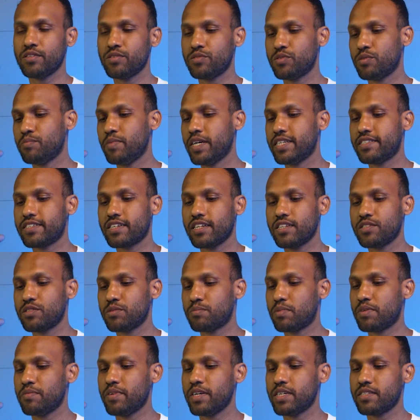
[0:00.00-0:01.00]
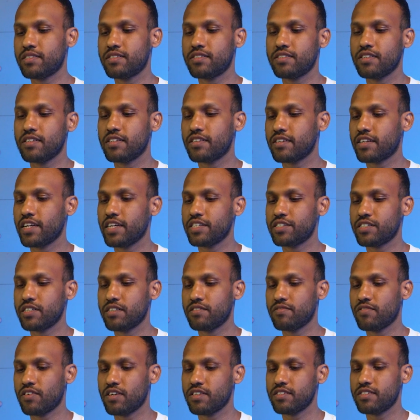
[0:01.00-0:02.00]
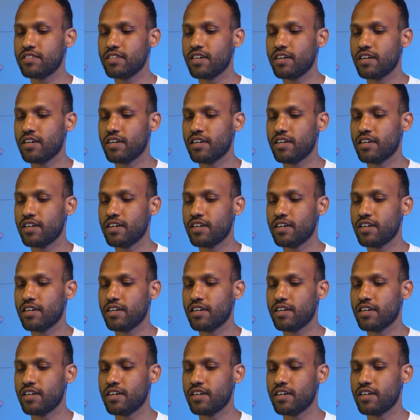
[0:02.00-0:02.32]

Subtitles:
So basically Supabase integration was